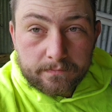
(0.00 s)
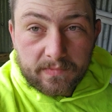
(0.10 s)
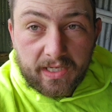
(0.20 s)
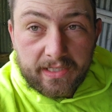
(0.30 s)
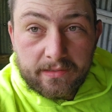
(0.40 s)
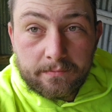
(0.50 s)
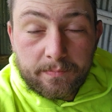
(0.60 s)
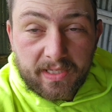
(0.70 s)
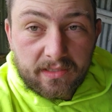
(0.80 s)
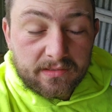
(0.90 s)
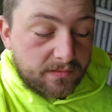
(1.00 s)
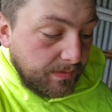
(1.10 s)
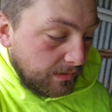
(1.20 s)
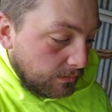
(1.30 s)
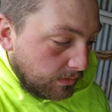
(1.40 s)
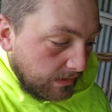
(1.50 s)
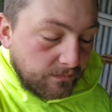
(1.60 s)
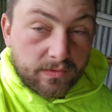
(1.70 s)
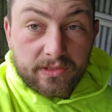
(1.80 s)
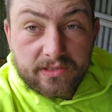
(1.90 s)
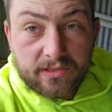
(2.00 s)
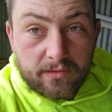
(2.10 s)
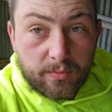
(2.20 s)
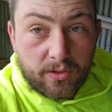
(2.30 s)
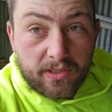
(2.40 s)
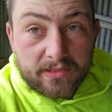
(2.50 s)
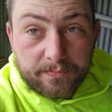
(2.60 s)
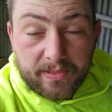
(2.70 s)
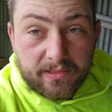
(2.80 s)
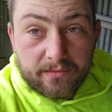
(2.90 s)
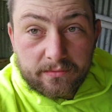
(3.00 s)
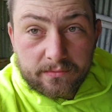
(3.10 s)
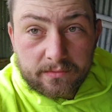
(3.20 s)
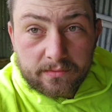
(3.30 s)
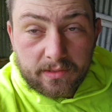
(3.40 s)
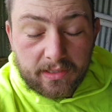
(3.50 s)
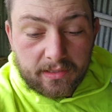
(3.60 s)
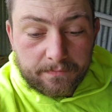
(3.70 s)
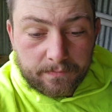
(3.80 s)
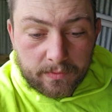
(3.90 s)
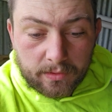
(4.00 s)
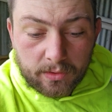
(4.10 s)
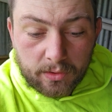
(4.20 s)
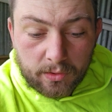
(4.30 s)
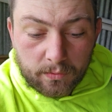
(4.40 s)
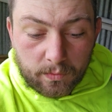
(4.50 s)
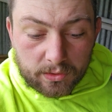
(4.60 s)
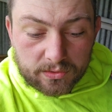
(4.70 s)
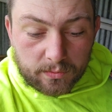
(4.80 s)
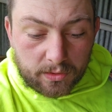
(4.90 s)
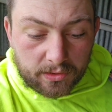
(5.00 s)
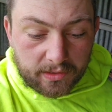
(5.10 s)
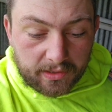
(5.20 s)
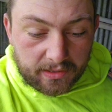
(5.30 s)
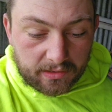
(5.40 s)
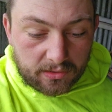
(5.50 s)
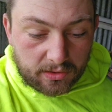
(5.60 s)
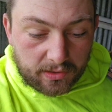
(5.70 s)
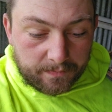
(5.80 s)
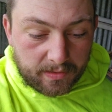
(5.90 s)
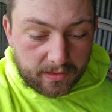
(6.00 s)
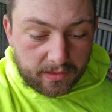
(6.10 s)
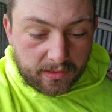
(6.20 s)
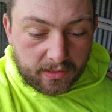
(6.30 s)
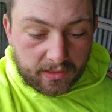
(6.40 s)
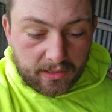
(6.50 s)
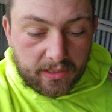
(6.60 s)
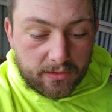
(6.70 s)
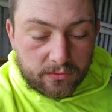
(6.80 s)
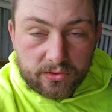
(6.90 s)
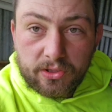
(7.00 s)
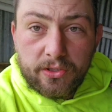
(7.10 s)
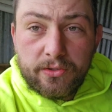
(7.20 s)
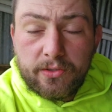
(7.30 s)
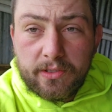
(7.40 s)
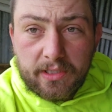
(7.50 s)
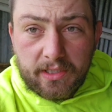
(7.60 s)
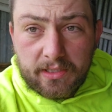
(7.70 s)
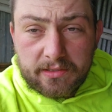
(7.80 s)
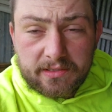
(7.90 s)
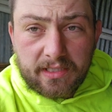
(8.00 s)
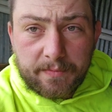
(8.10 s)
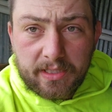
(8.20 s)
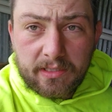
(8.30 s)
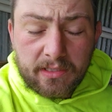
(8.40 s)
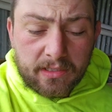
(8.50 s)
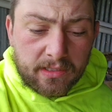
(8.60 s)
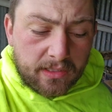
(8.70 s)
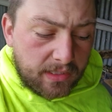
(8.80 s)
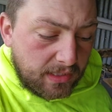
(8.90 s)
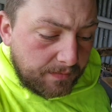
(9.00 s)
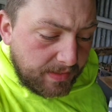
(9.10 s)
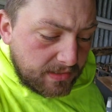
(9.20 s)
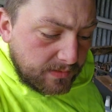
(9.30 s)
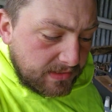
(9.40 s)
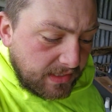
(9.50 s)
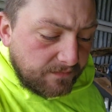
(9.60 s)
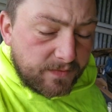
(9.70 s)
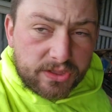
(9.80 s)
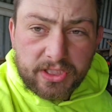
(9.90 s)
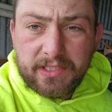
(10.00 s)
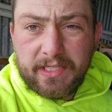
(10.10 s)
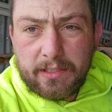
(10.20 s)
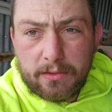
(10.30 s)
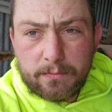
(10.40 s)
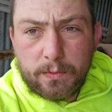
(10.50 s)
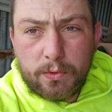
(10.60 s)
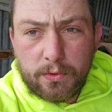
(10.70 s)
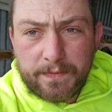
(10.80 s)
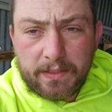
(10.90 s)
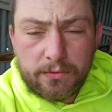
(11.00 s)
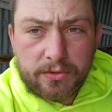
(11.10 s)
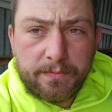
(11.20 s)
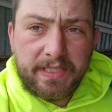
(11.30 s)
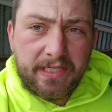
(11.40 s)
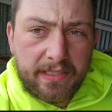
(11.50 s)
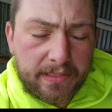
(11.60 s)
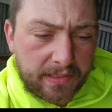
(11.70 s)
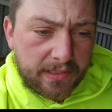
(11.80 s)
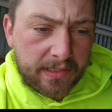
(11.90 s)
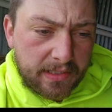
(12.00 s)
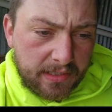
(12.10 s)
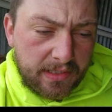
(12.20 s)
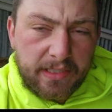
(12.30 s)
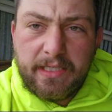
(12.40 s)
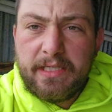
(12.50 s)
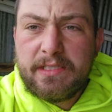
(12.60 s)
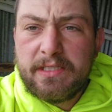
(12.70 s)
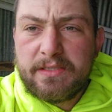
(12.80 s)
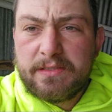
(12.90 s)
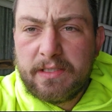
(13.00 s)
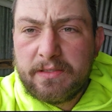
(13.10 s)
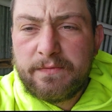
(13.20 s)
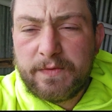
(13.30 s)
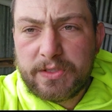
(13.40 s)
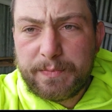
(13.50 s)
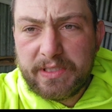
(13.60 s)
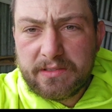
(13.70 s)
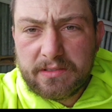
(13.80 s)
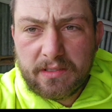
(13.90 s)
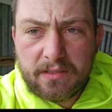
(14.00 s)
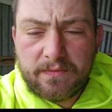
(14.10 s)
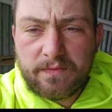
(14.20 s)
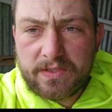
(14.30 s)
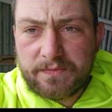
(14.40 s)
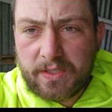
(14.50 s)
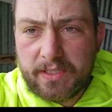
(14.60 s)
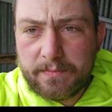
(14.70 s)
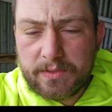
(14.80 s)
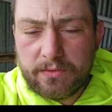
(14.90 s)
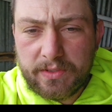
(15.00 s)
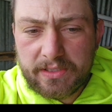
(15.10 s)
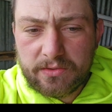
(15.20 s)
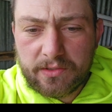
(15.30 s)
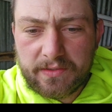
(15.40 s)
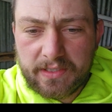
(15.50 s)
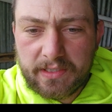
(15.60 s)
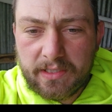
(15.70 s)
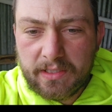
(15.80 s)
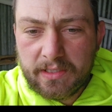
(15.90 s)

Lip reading: laying pellets meal, whatever it is that I buy, depending on what's what at the time. And also heading into summer, as we start fishing and that a lot more, they'll also be getting any excess fish bits, fish frames, all that sort of thing.